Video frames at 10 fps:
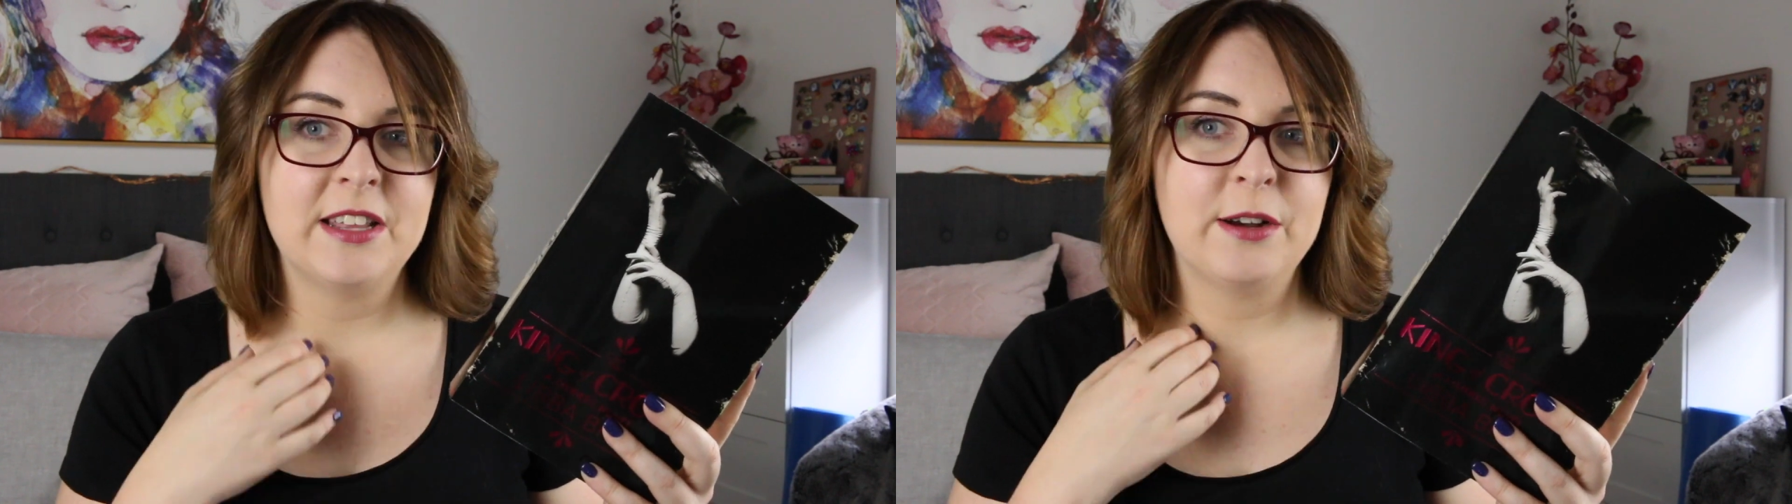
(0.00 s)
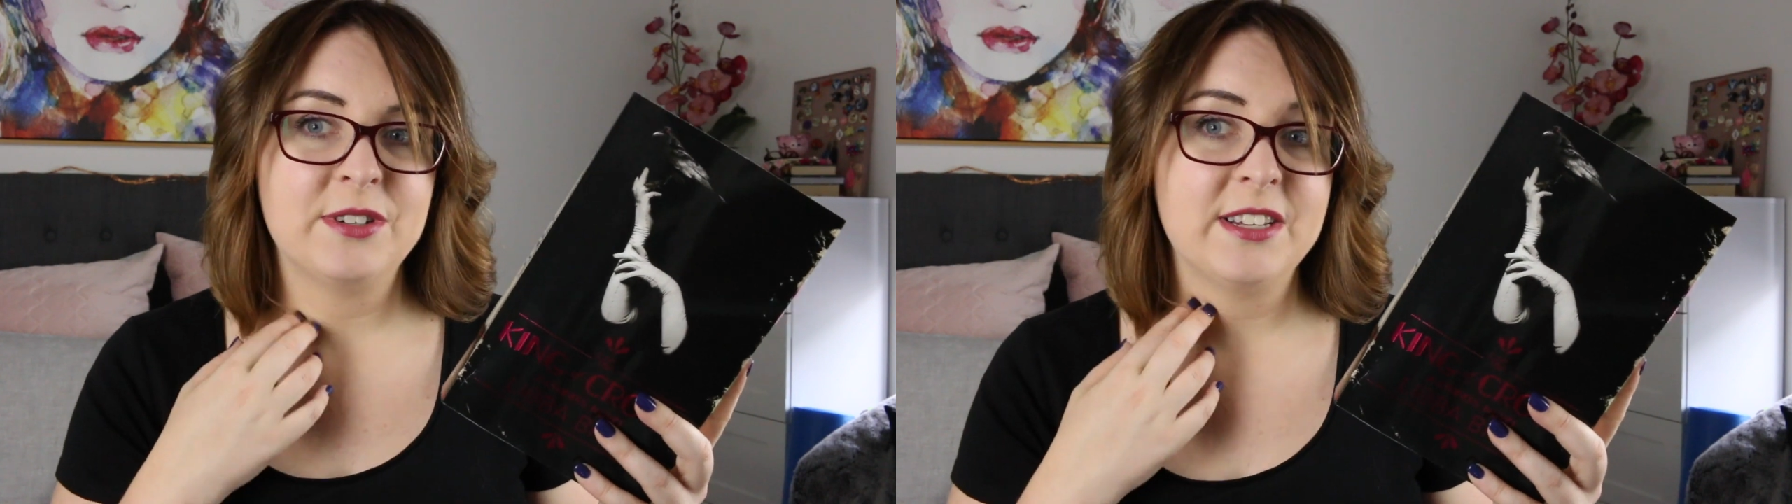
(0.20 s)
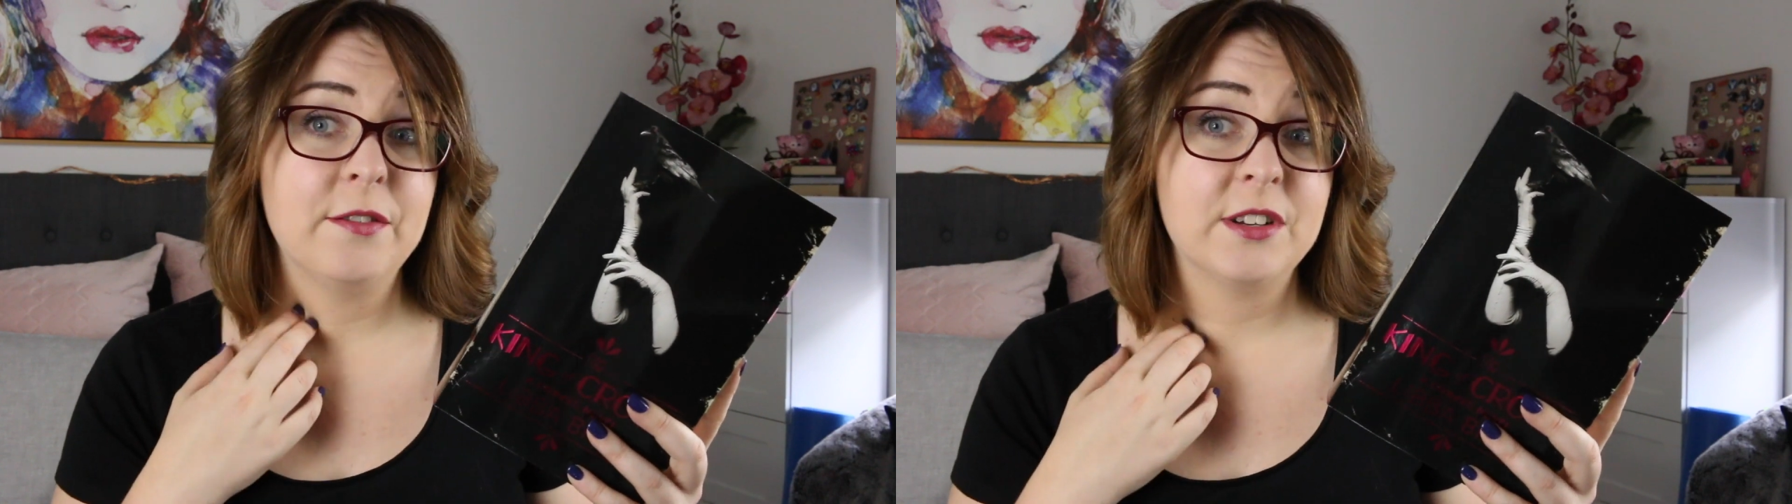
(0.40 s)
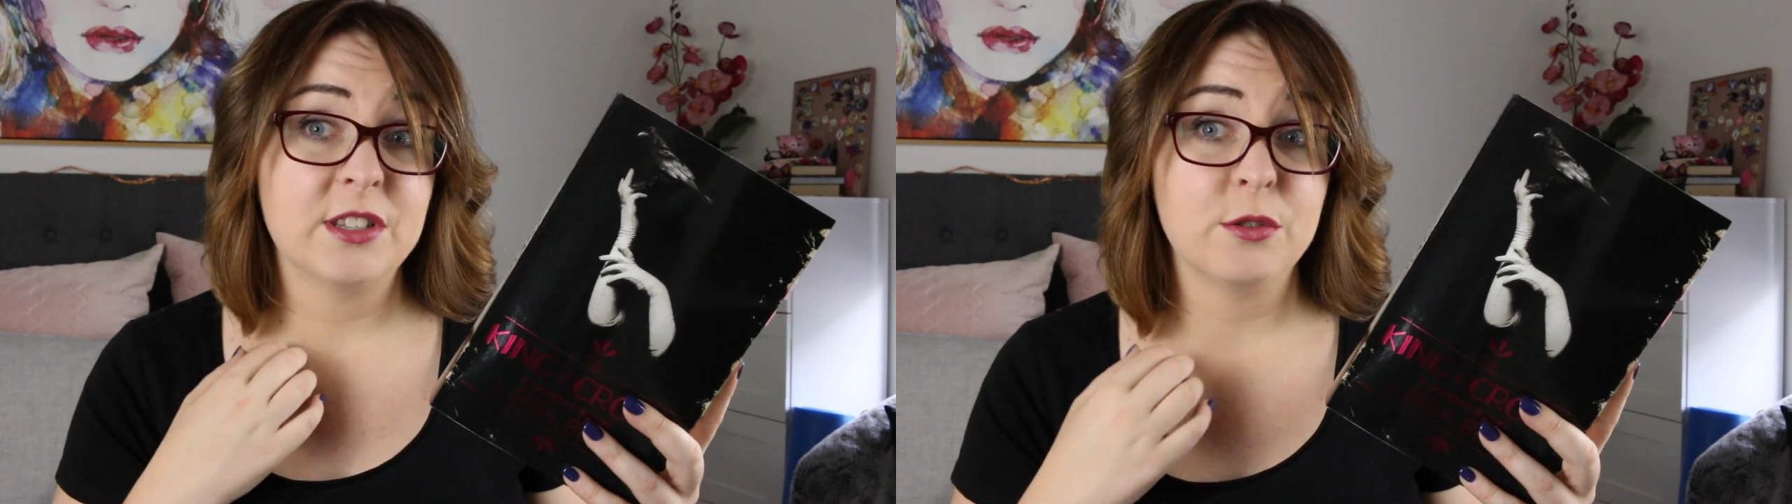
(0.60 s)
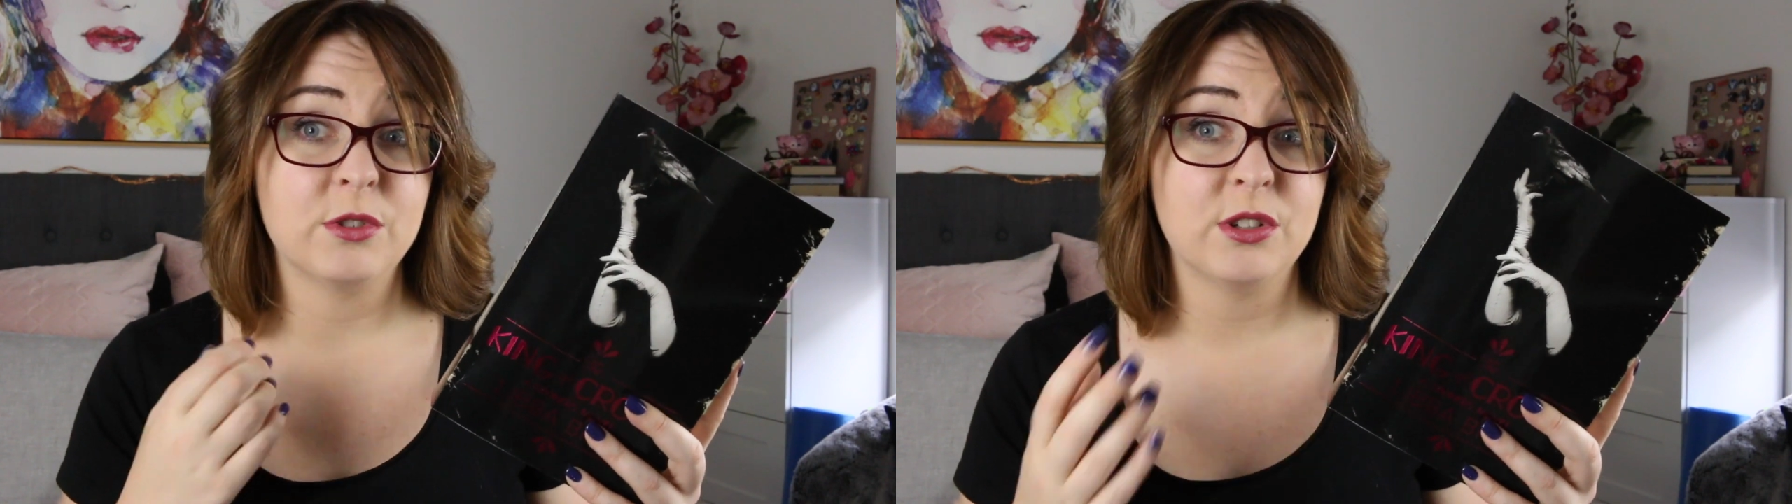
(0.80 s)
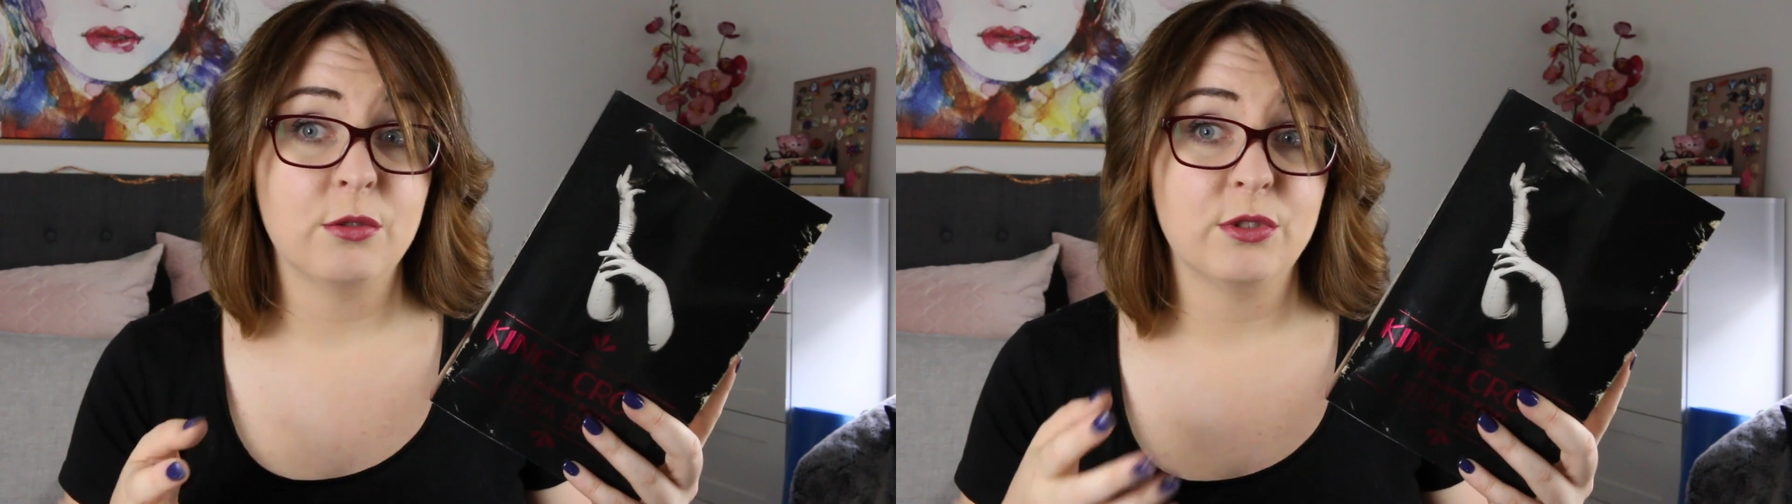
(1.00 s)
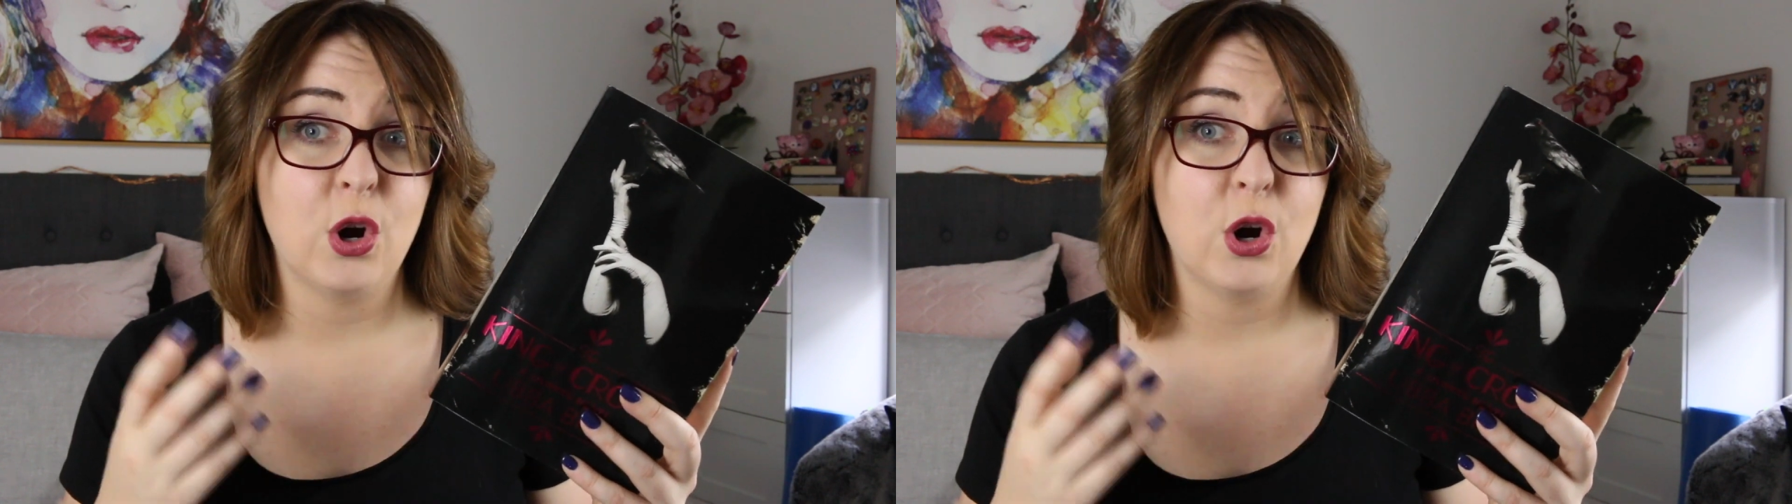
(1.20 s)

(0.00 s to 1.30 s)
they received as the result